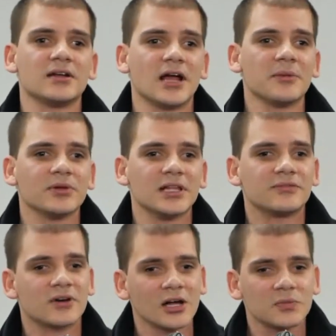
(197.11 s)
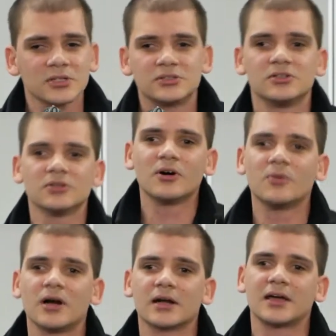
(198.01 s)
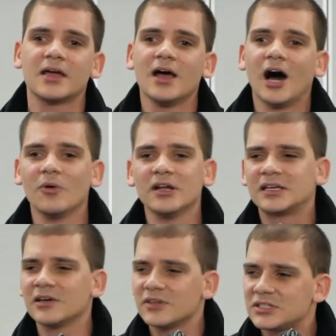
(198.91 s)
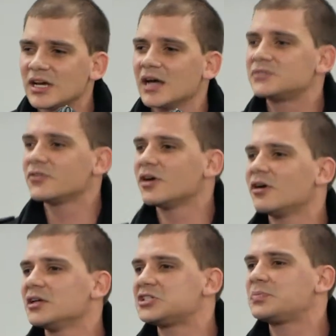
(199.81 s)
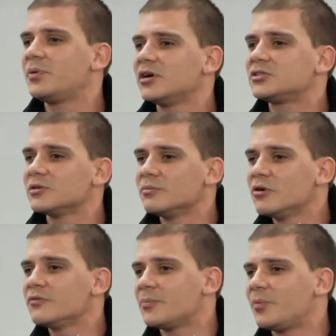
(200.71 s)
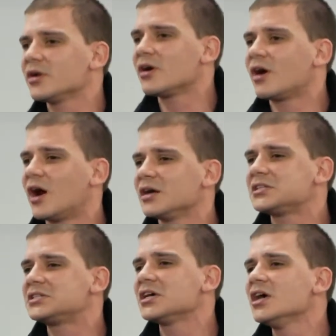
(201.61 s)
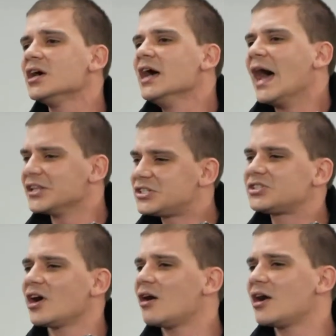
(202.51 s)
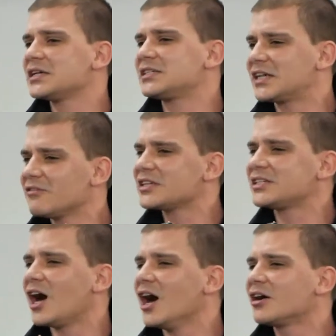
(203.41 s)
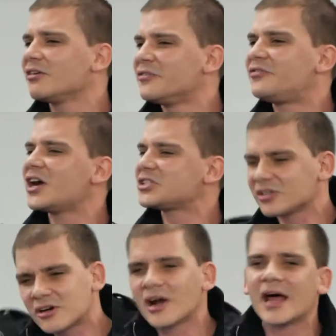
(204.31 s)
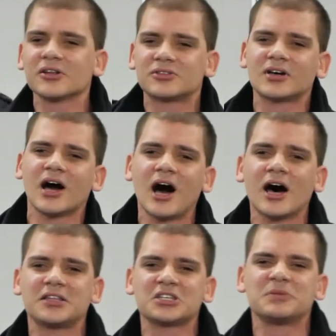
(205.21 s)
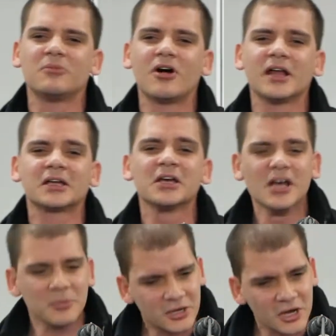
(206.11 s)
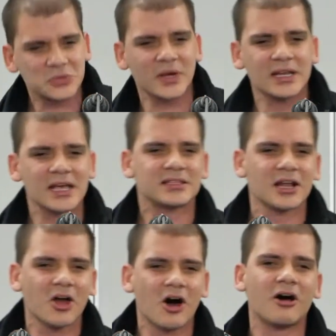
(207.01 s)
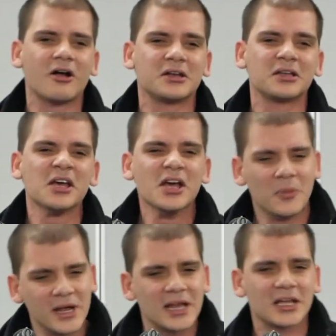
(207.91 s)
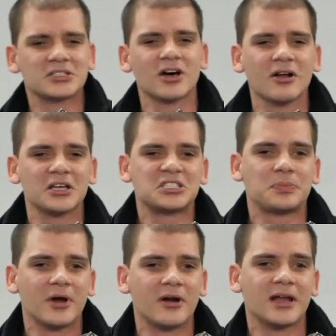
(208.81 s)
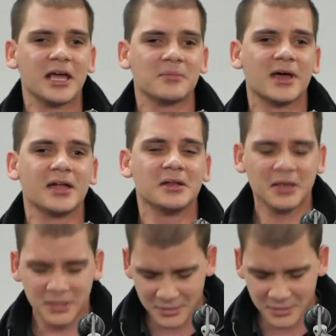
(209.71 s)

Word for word: And I believe God wants to do a work. I want to give the chance for the Holy Spirit to move upon our hearts and stir us and give us a hunger and thirst to cry out to God this morning because we need the Lord. We need His Holy Spirit. Amen.